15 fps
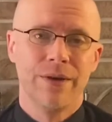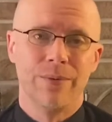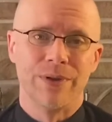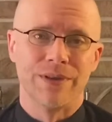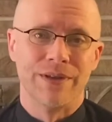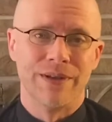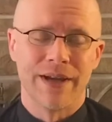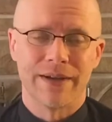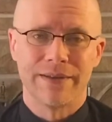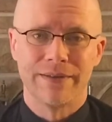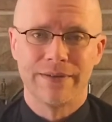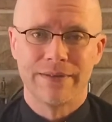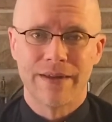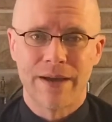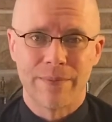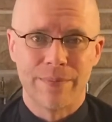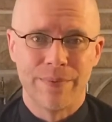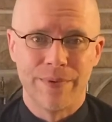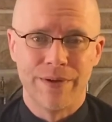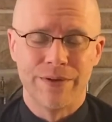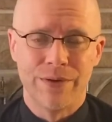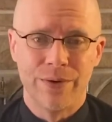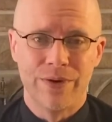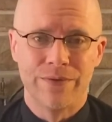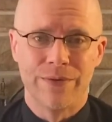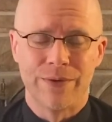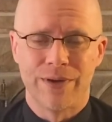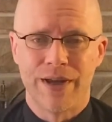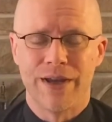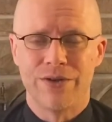what the next step in your
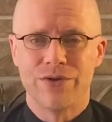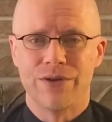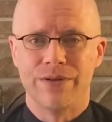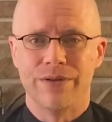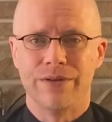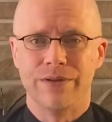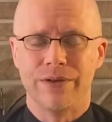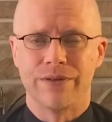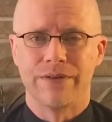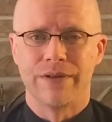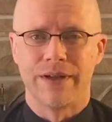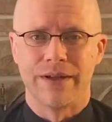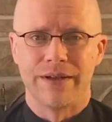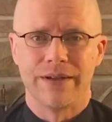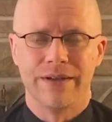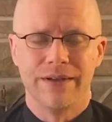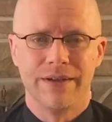vocation looks like.